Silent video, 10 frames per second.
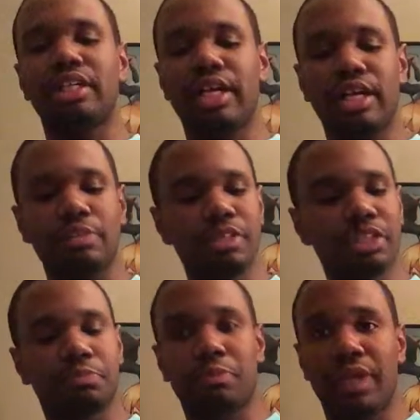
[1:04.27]
Now, let me
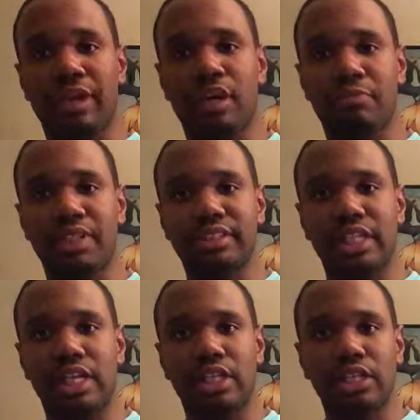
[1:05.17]
just break off by
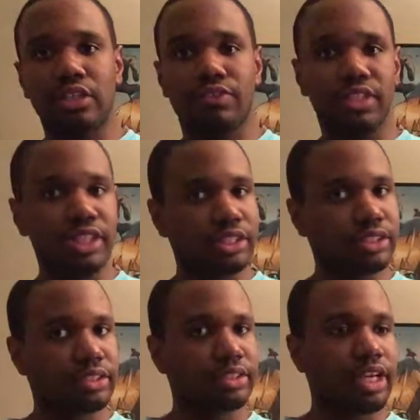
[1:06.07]
saying, for
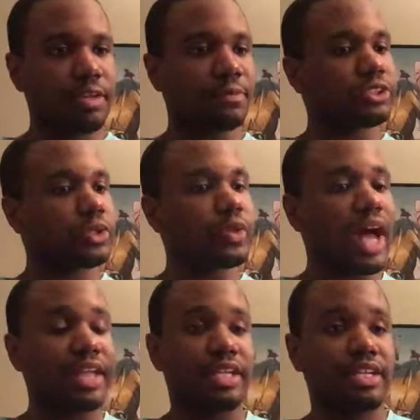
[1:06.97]
this episode,
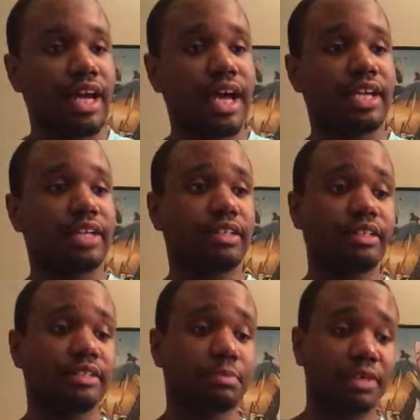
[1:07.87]
I did not.
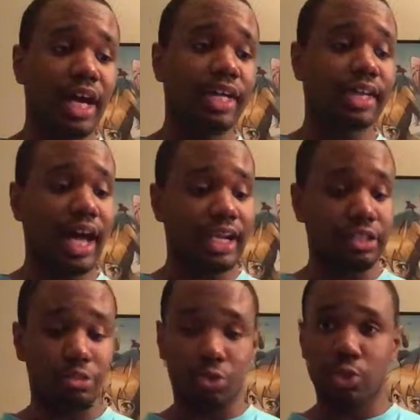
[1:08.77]
The plot got a
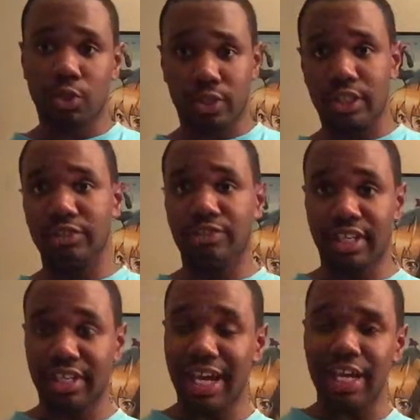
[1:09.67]
little turn of
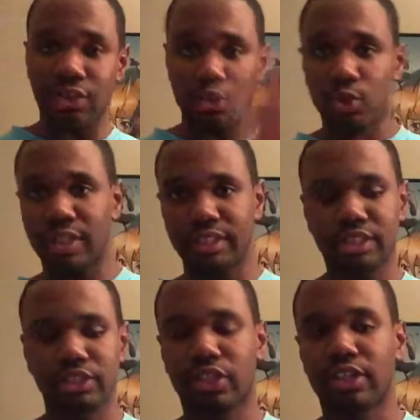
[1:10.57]
event. It got a little
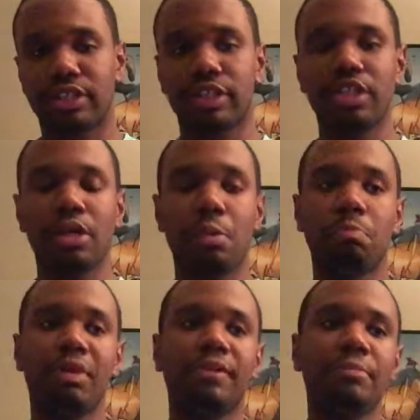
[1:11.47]
twisted turn.
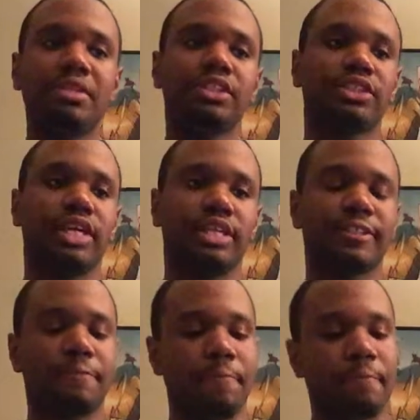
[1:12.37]
But let me just say
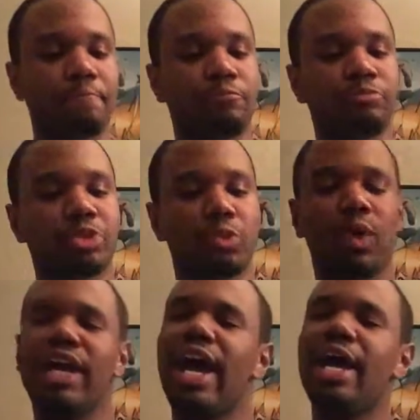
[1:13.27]
this.
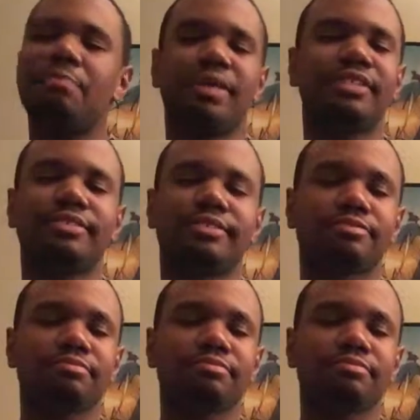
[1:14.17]
What happened